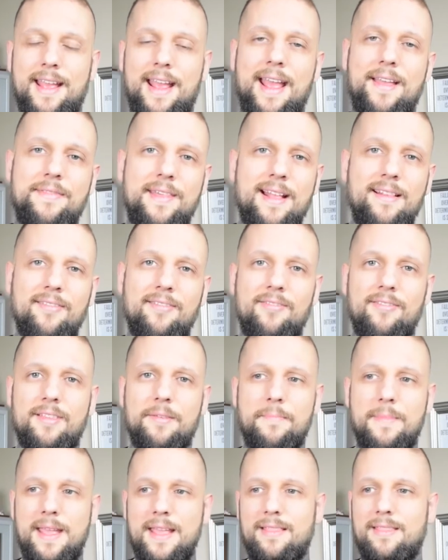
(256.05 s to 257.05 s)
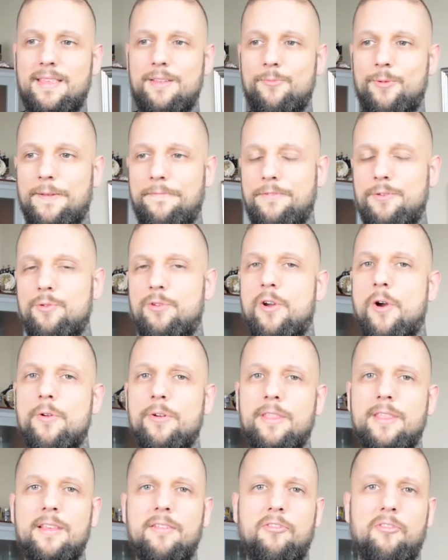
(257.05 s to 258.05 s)
And that's the main thing. If you go
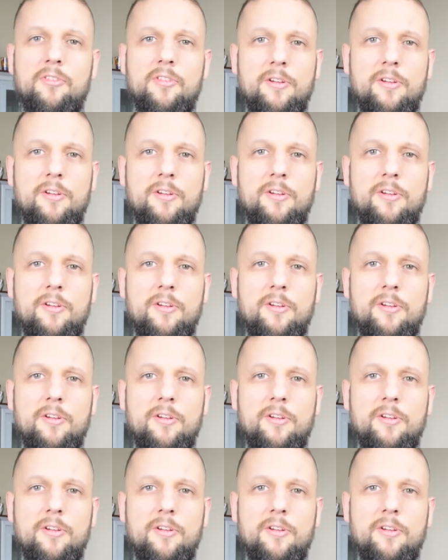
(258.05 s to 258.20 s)
to these